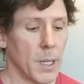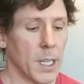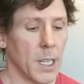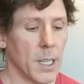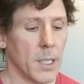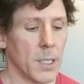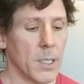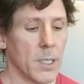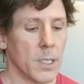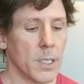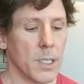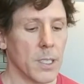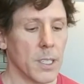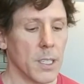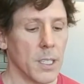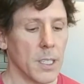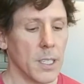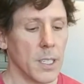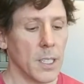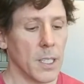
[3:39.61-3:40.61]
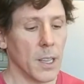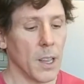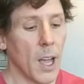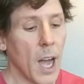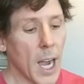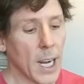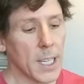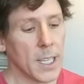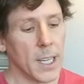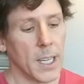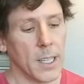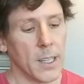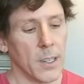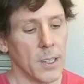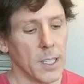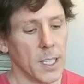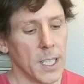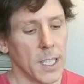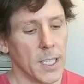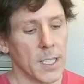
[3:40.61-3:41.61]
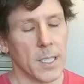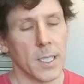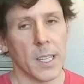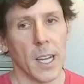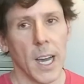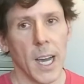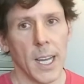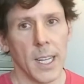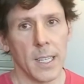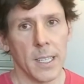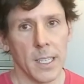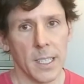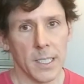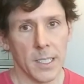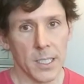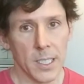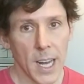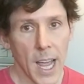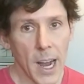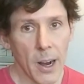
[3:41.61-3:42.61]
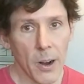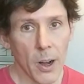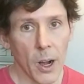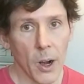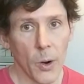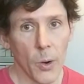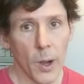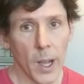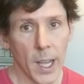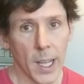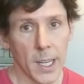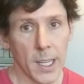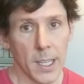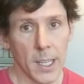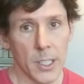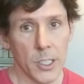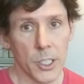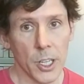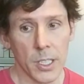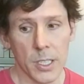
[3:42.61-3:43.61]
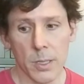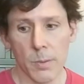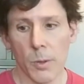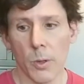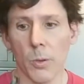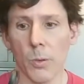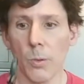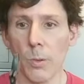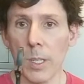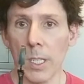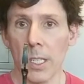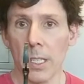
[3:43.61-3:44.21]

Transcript: because the lock nut on the inside is narrow and an adjustable